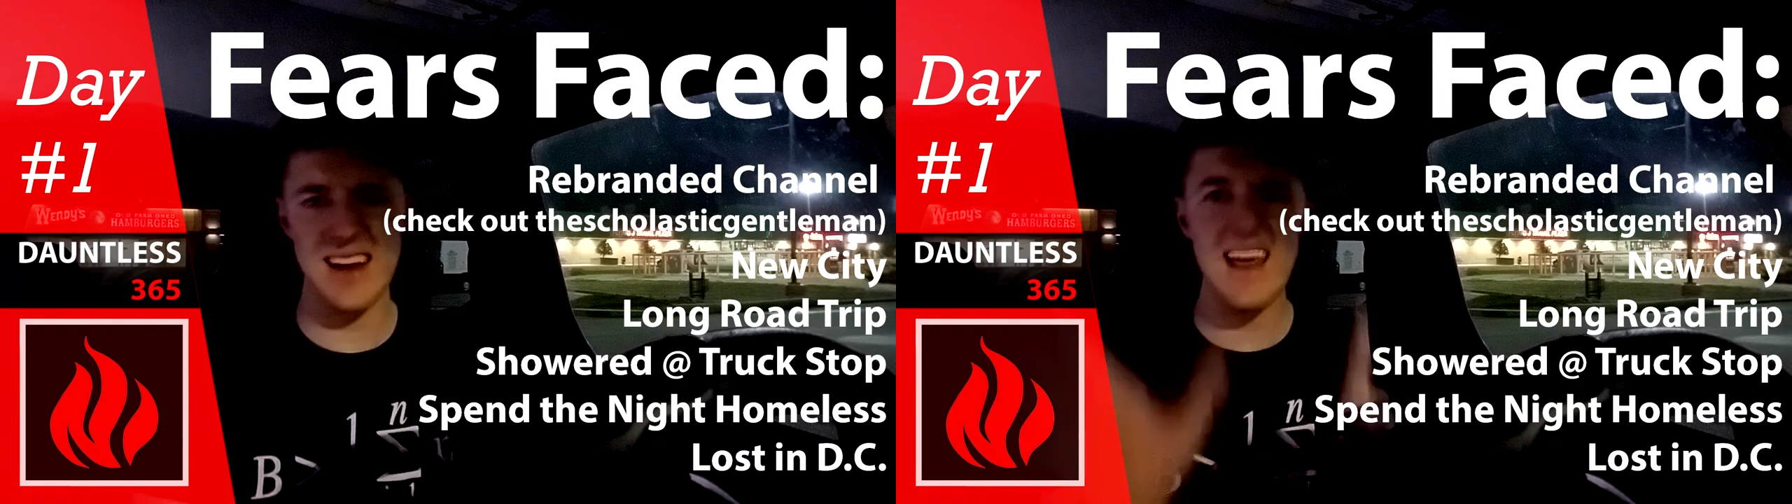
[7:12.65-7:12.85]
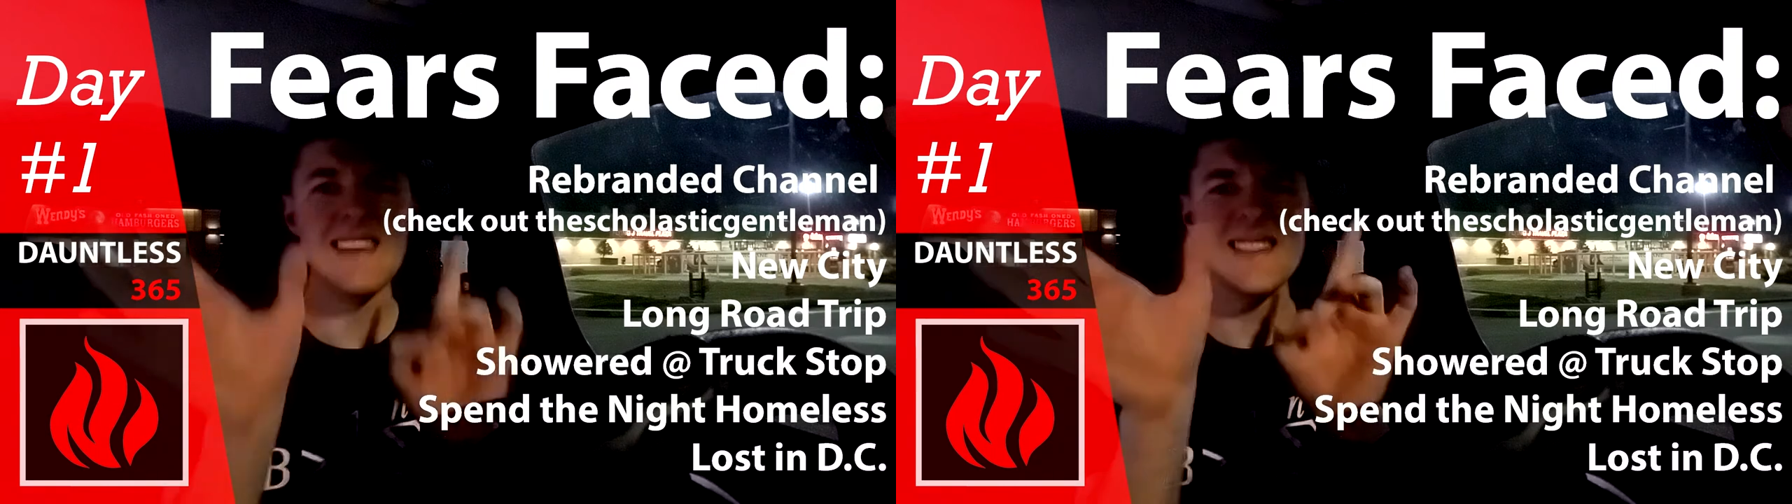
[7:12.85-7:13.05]

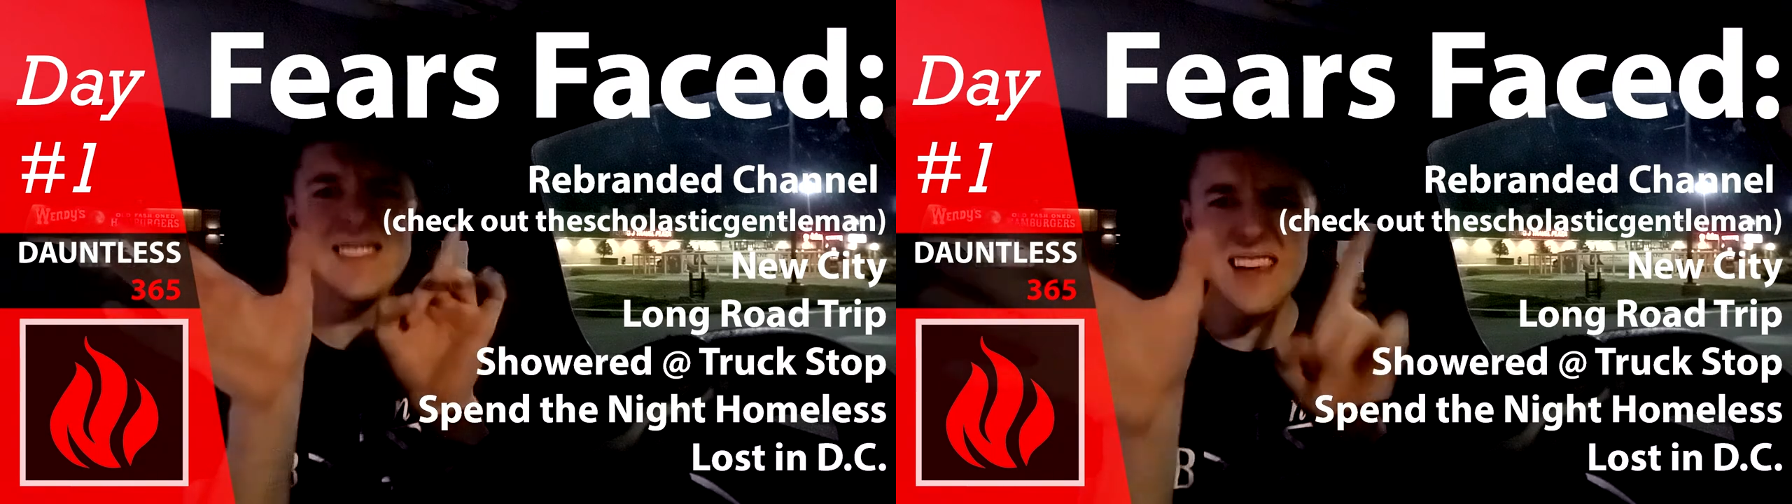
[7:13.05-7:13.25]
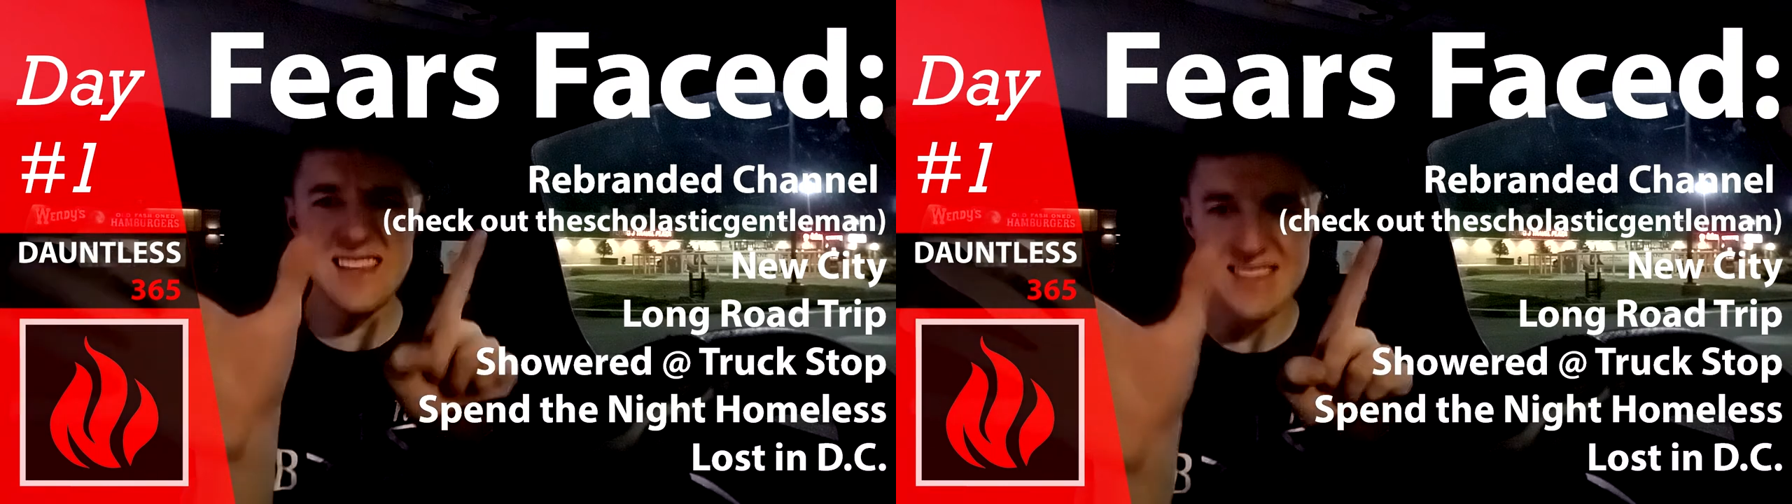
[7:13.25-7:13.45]

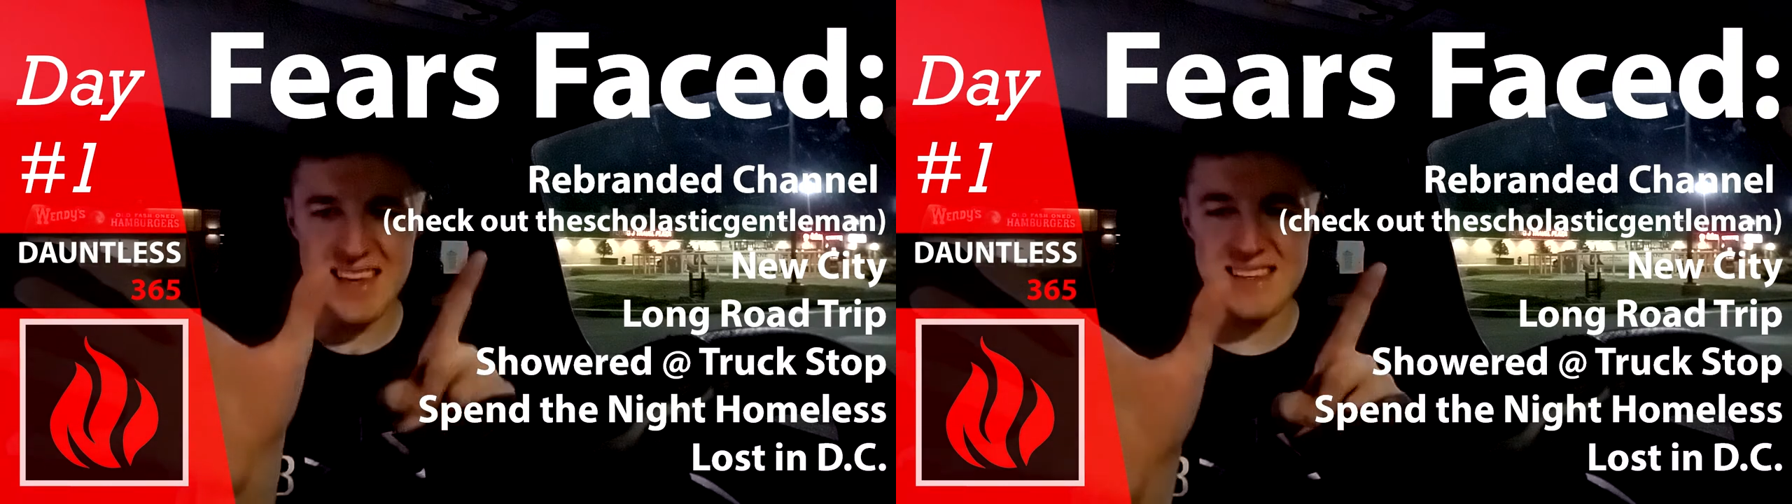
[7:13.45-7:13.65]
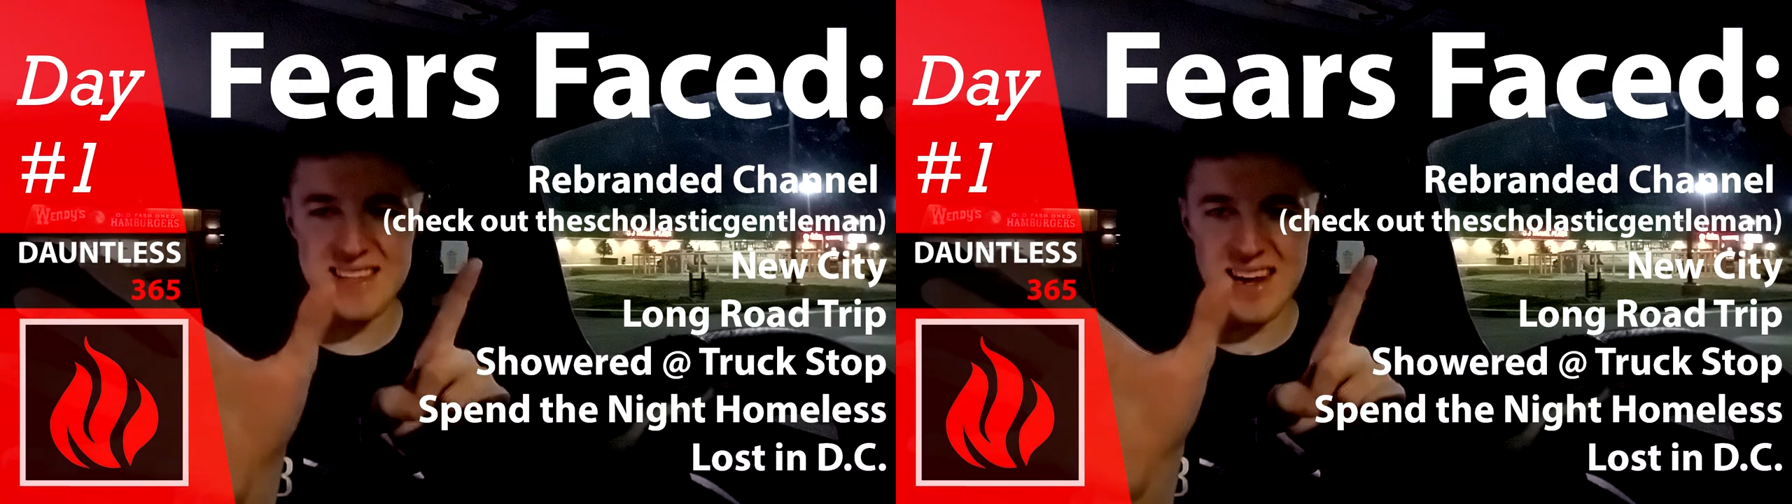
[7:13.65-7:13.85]

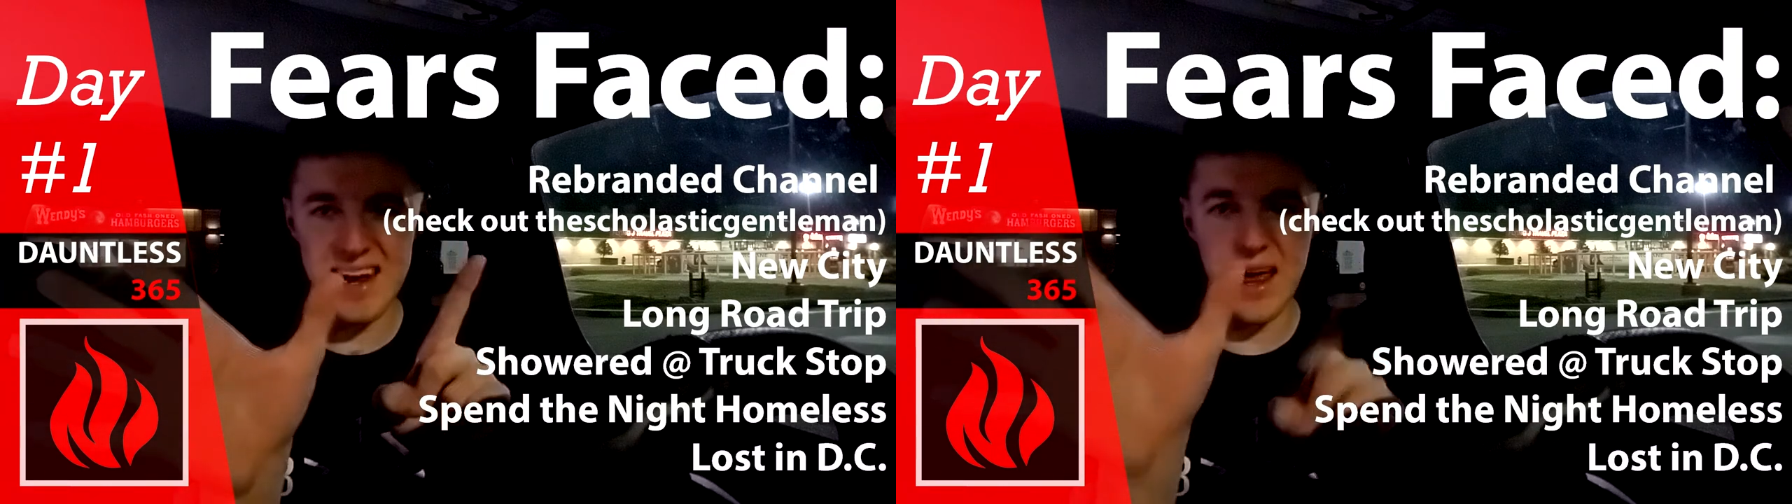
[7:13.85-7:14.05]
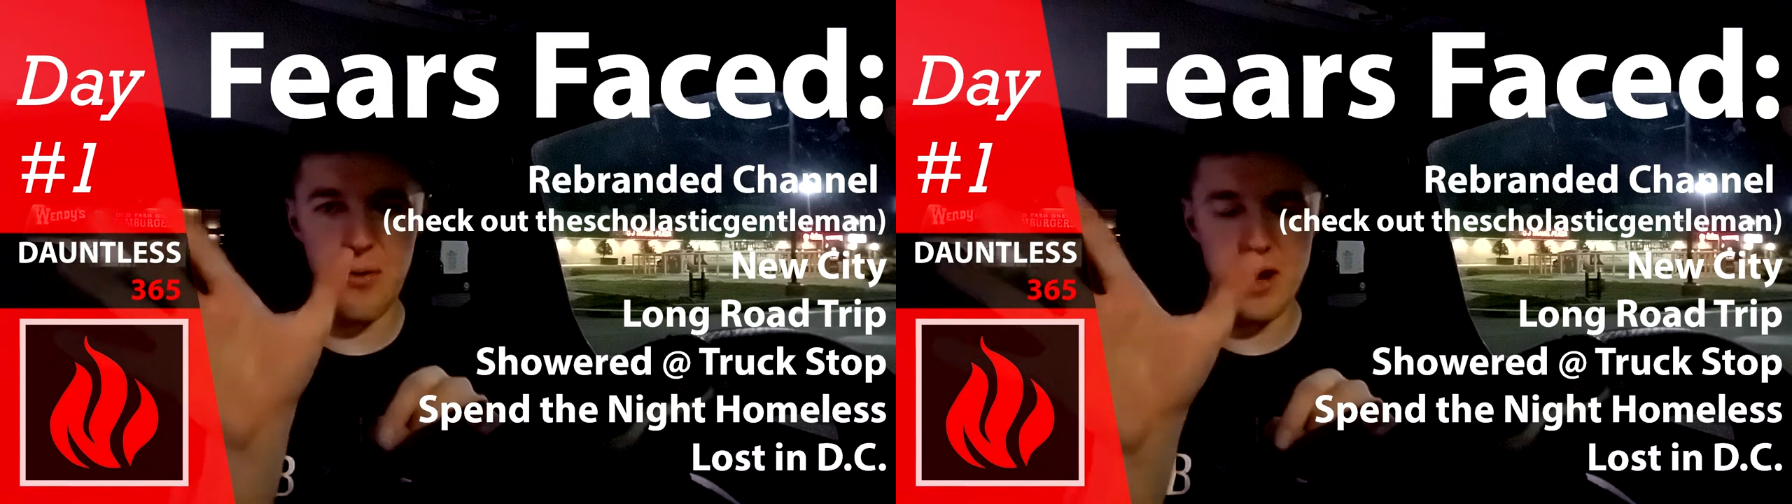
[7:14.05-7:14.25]
a day.